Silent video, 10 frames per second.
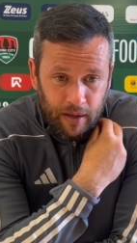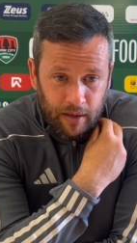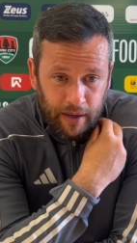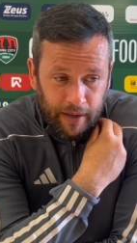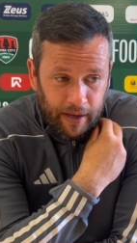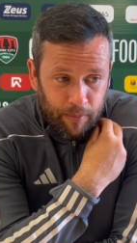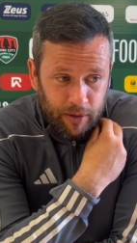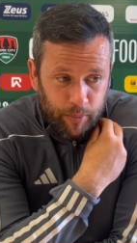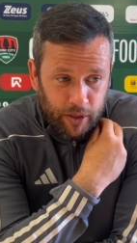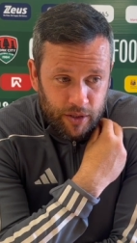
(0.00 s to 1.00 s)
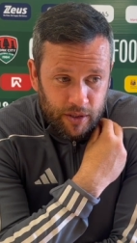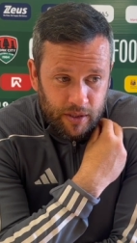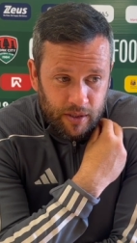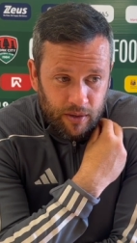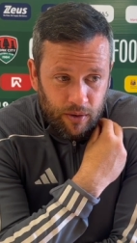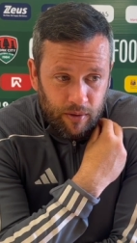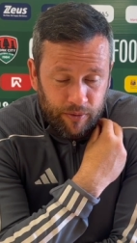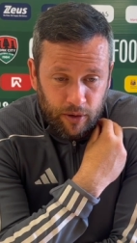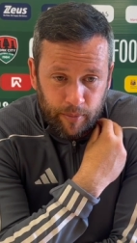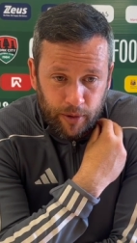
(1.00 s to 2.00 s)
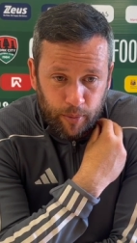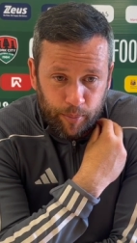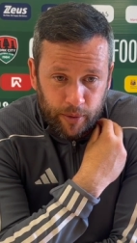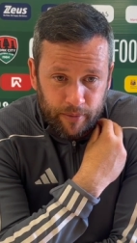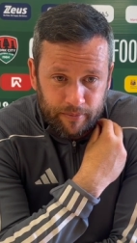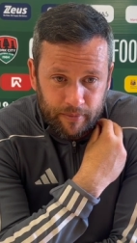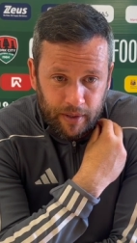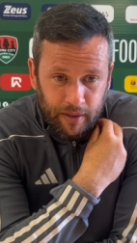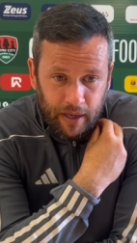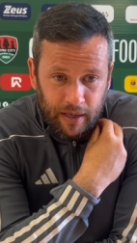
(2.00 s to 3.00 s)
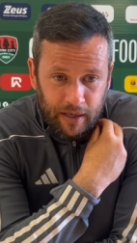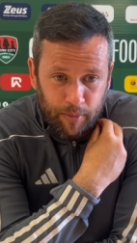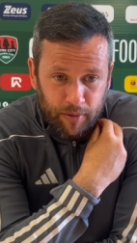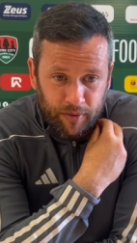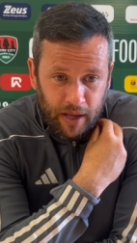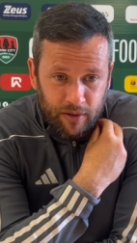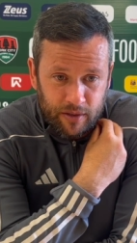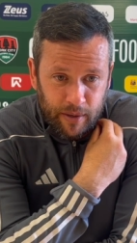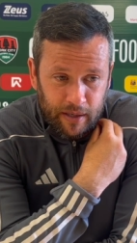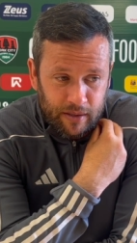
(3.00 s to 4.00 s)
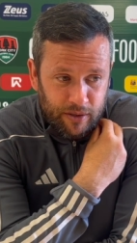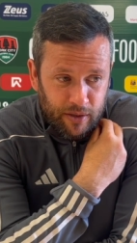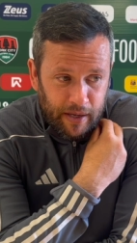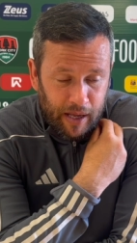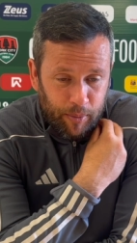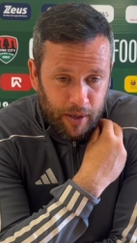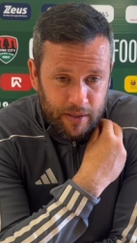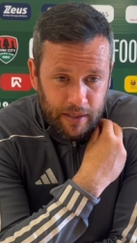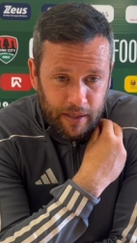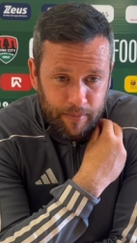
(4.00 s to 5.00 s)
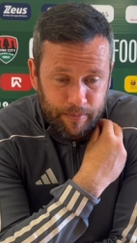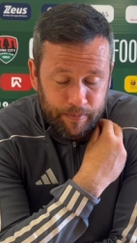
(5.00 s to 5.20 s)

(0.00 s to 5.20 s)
And again, with the pitches all firming up and getting a little bit flatter as well, it'll certainly help players like him.